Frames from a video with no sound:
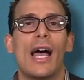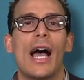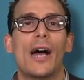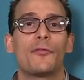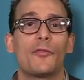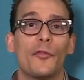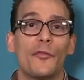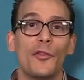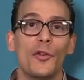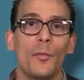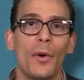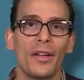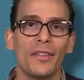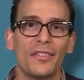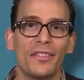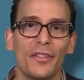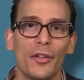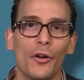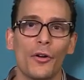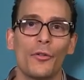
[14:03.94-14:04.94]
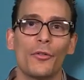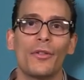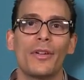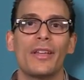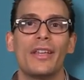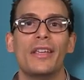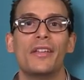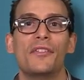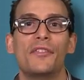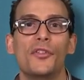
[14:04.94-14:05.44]
After a few months, though,
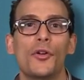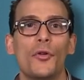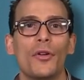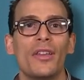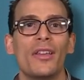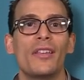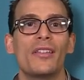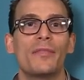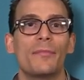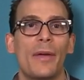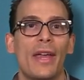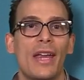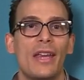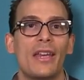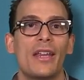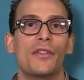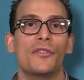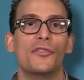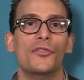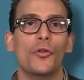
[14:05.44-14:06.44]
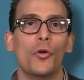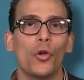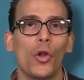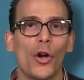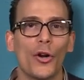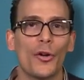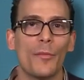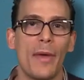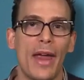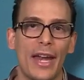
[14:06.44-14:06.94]
he is noting his pain is no
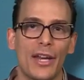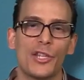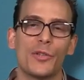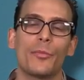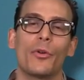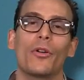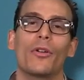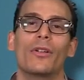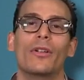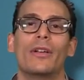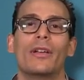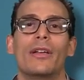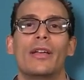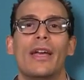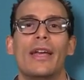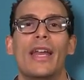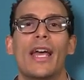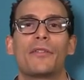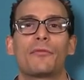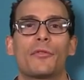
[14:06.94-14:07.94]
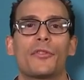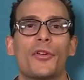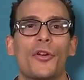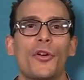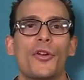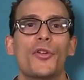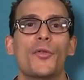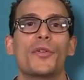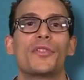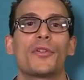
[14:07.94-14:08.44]
longer manageable and has
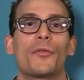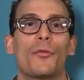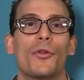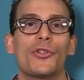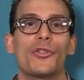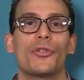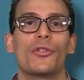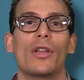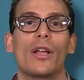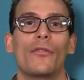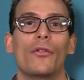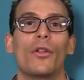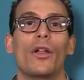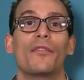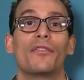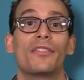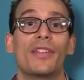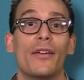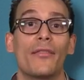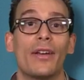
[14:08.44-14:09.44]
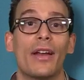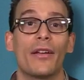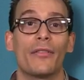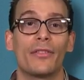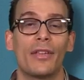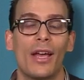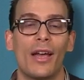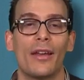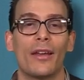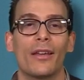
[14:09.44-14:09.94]
returned to its original level of 7 out
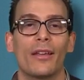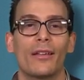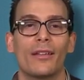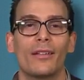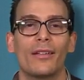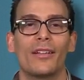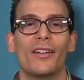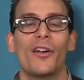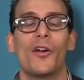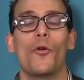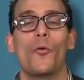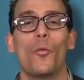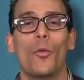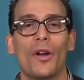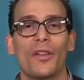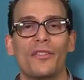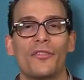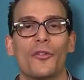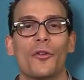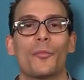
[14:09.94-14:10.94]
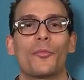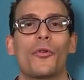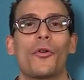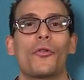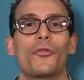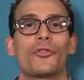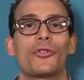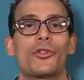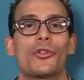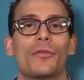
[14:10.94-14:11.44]
of 10. What is your
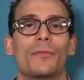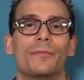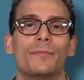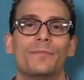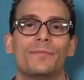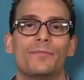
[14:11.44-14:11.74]
approach?